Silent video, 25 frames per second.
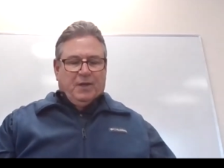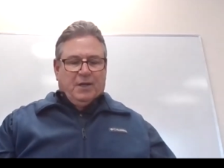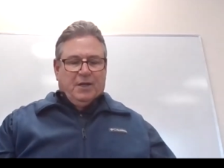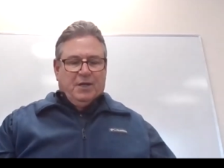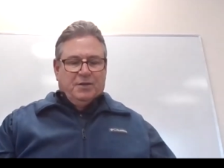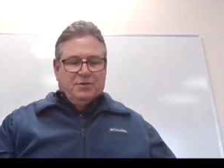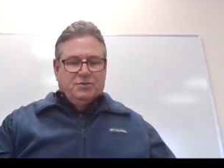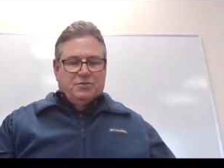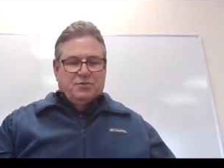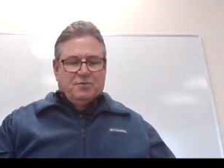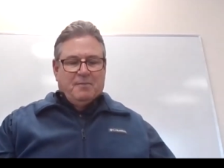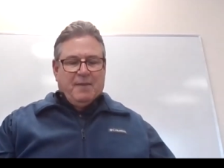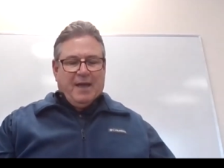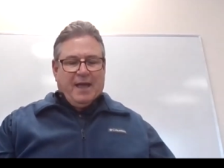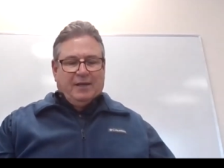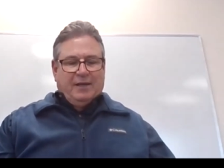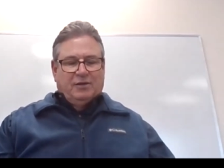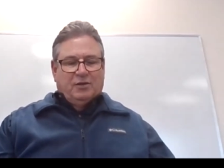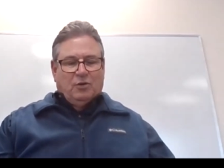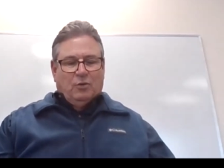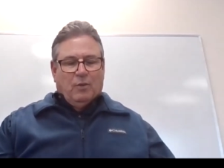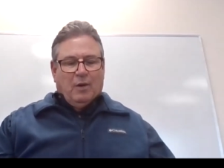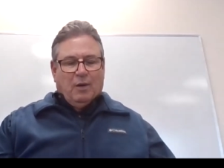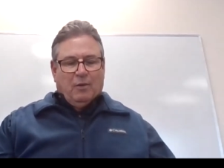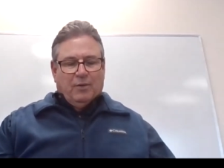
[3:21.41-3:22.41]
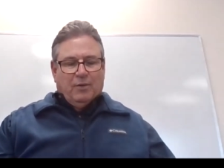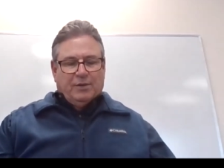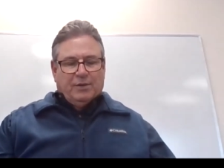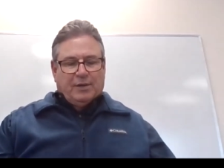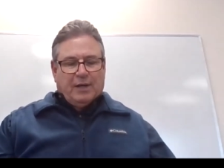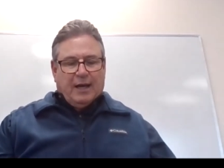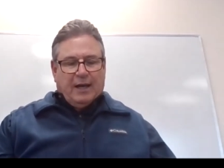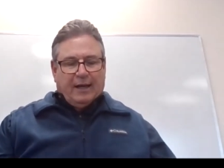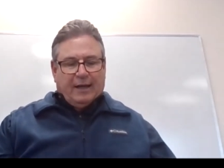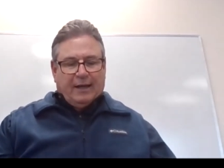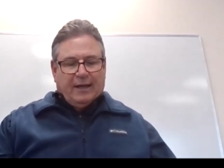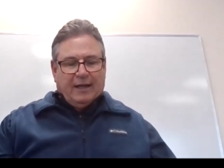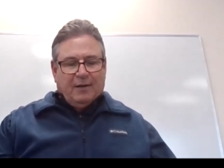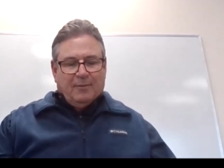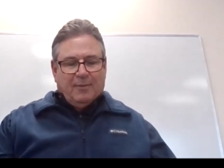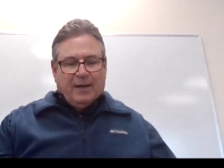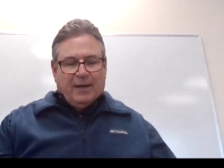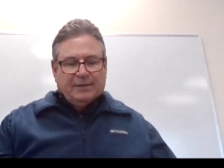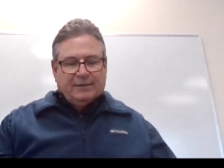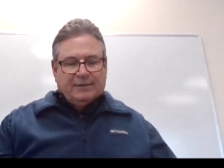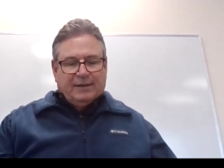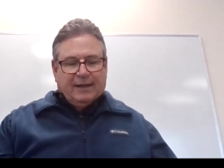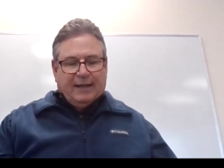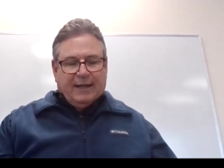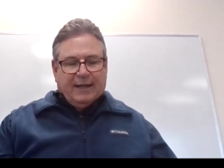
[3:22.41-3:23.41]
uh, germane to what we're talking
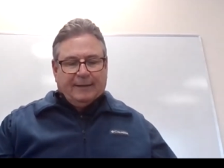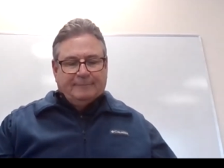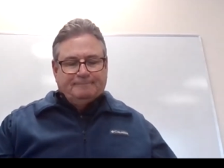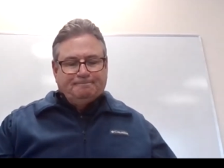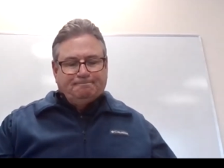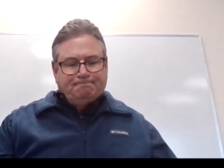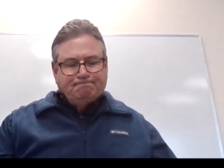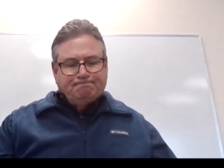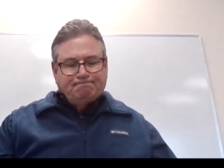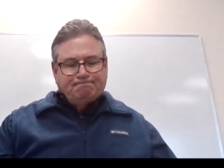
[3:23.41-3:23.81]
about today.